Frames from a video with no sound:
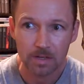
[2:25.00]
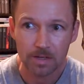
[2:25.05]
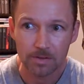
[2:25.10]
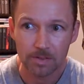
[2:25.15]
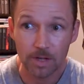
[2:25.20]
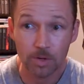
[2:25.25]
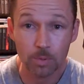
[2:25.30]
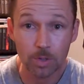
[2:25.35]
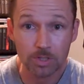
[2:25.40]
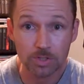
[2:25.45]

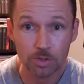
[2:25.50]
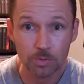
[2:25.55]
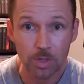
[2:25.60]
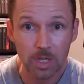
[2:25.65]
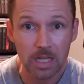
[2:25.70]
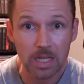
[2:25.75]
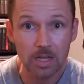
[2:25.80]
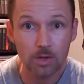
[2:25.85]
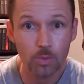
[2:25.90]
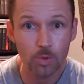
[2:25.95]
there wasn't
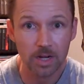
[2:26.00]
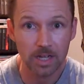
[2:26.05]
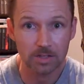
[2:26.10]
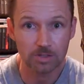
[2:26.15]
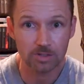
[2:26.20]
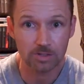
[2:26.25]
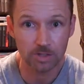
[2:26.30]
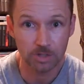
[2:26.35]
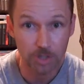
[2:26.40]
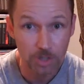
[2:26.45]
really anyone
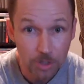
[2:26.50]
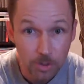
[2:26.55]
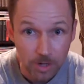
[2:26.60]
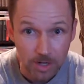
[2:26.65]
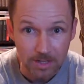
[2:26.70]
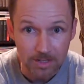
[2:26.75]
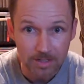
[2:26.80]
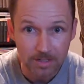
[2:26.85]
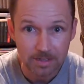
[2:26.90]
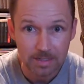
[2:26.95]
else to do
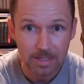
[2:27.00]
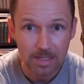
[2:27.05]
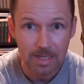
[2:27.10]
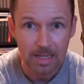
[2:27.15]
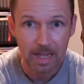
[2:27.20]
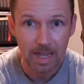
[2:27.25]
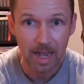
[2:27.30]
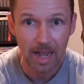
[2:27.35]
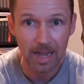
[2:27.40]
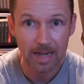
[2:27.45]
it.
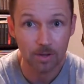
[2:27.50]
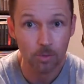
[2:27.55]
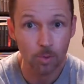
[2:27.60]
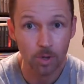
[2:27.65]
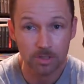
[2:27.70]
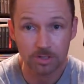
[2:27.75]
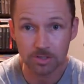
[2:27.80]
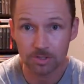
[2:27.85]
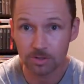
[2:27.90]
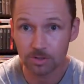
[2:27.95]
And it
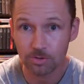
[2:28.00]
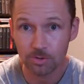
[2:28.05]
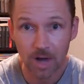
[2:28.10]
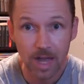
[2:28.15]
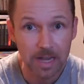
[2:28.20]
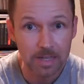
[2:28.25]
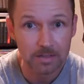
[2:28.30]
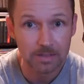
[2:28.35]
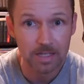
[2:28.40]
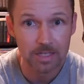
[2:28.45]
wasn't the
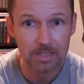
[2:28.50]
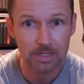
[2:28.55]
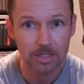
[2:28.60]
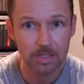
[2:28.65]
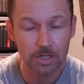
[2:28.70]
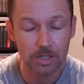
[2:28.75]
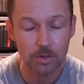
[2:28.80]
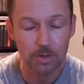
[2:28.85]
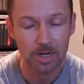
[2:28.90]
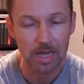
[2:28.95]
right thing to
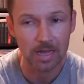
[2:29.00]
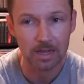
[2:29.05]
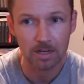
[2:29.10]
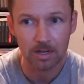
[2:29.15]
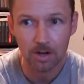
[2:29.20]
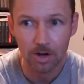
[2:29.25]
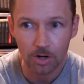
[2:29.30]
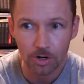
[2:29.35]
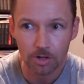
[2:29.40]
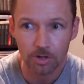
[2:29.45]
do. And I
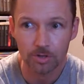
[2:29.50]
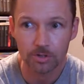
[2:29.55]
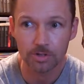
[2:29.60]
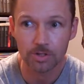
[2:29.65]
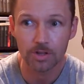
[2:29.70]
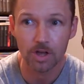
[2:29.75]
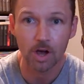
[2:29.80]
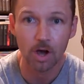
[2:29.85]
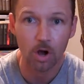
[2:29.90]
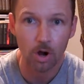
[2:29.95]

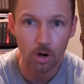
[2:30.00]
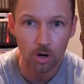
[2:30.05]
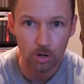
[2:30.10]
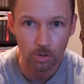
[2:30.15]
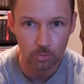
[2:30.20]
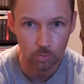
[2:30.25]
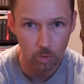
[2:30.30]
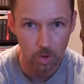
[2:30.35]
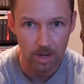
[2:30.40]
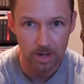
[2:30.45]
learned the
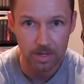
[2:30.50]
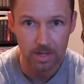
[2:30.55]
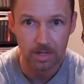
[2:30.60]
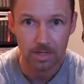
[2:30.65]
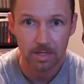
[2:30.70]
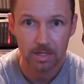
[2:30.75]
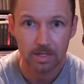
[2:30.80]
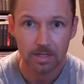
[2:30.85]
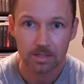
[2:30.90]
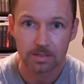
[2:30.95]
hard way
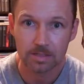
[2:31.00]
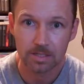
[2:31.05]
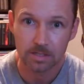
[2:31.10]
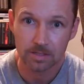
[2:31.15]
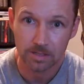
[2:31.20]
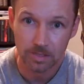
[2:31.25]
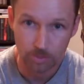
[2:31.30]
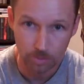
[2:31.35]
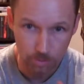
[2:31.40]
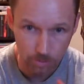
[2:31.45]
to
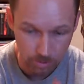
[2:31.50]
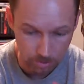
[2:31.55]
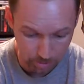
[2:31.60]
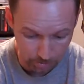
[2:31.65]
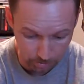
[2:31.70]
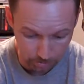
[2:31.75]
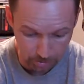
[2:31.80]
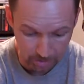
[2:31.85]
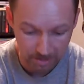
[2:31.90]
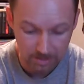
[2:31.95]

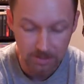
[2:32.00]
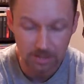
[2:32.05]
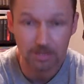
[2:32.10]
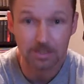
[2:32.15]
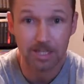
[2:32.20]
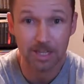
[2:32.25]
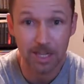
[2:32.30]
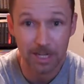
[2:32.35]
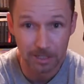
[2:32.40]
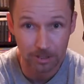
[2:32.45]
listen
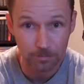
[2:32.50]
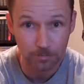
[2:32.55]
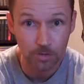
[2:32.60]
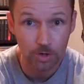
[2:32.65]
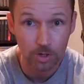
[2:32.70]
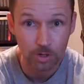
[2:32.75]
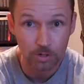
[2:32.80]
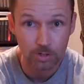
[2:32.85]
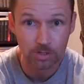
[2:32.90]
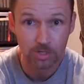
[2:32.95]
to this
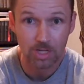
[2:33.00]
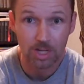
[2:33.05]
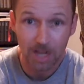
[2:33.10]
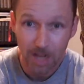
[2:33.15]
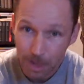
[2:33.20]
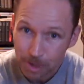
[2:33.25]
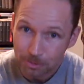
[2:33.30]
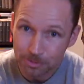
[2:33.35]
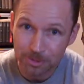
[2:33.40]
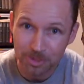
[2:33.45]
verse
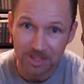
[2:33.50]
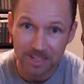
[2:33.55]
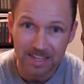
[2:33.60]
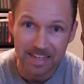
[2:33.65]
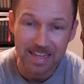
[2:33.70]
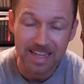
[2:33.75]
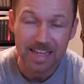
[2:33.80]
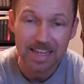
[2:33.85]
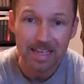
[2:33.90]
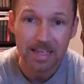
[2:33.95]
closely.
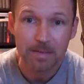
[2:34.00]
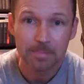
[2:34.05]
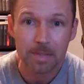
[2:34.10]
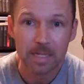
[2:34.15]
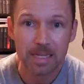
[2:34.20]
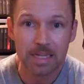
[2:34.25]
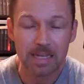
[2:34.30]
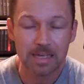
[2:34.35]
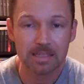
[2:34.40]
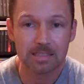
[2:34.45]

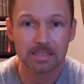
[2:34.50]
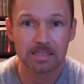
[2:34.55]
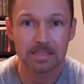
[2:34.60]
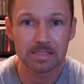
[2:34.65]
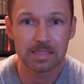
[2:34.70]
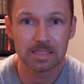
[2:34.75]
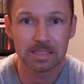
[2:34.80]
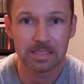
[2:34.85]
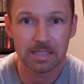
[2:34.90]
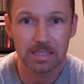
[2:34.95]
Because
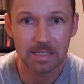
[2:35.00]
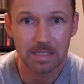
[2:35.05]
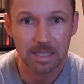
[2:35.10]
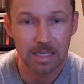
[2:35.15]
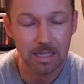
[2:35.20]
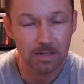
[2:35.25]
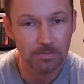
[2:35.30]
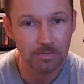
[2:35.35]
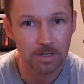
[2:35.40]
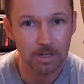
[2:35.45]

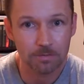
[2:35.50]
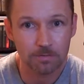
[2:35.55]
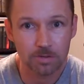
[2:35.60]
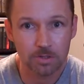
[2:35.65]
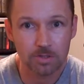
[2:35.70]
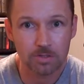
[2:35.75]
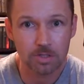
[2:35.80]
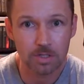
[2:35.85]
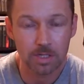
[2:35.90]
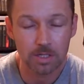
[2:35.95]
even if
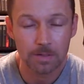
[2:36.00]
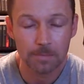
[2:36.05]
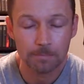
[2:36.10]
there's